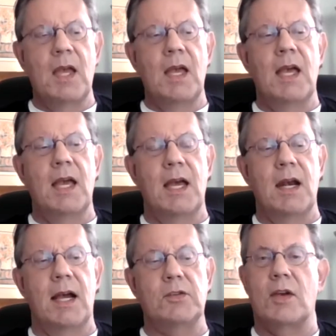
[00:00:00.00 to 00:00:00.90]

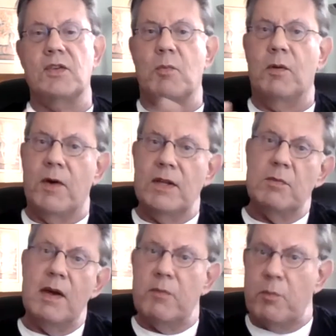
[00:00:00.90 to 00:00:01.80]
And I saw some old friends of
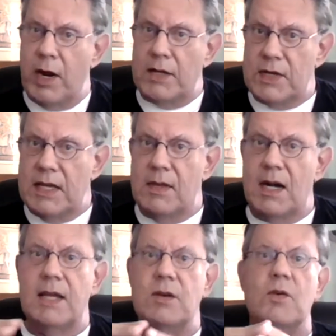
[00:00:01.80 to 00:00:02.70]
mine from Prescott that
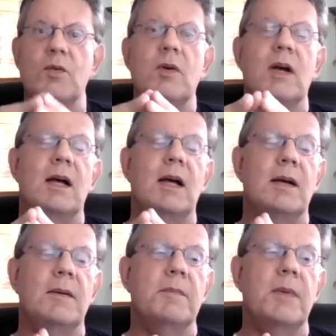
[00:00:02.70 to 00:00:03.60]
I knew.
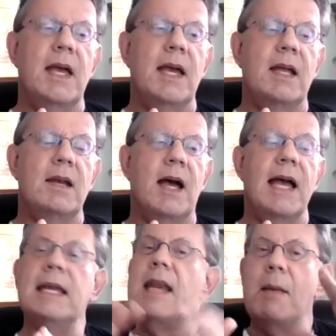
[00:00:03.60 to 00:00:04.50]
And
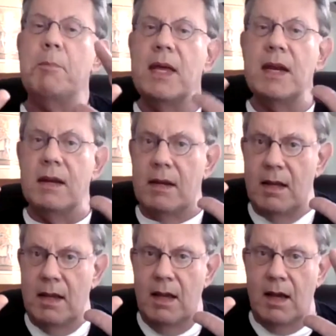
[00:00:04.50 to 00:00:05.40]
I had not been
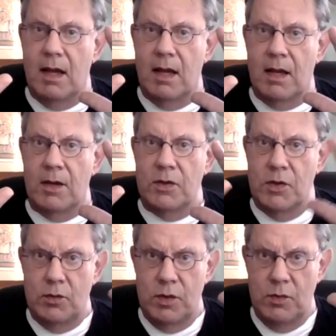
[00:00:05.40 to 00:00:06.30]
a
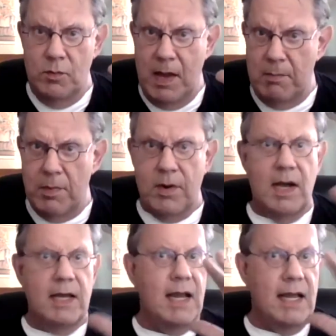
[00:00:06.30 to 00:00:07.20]
UU member.
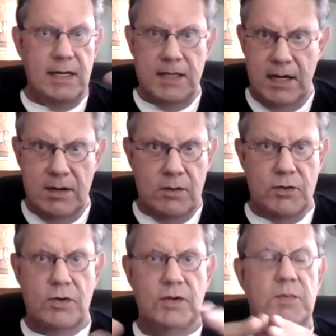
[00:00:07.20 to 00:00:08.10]
I had not attended the
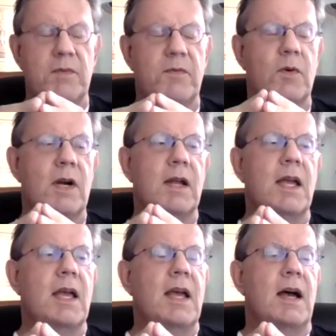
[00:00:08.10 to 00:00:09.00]
church before,
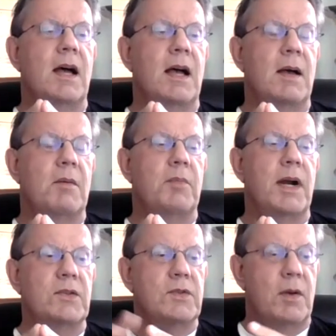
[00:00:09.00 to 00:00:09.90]
but
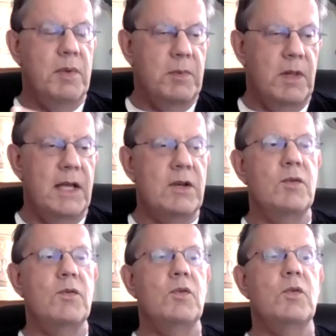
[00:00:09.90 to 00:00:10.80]
I saw people I
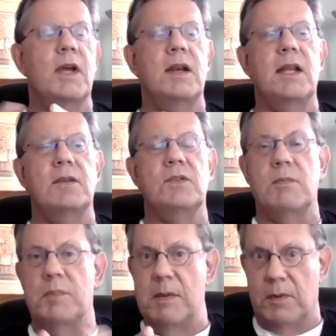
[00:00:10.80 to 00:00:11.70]
knew, and then
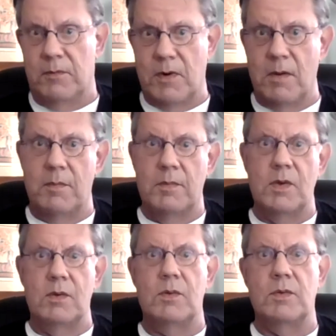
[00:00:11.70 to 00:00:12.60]
some people from
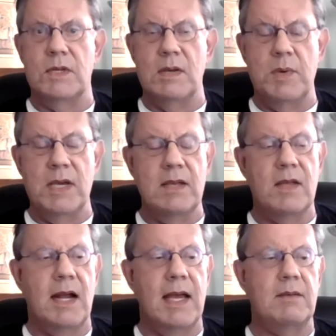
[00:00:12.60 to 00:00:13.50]
UUCP
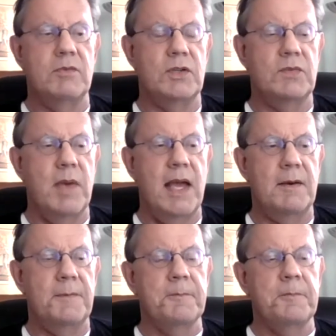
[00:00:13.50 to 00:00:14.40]
that I just met,
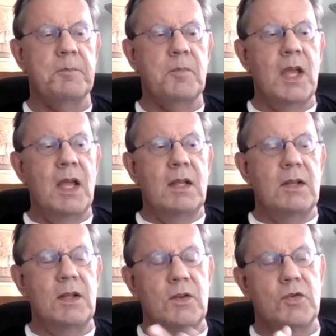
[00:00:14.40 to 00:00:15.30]

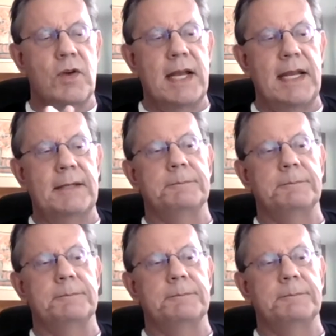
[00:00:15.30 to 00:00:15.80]
did the training.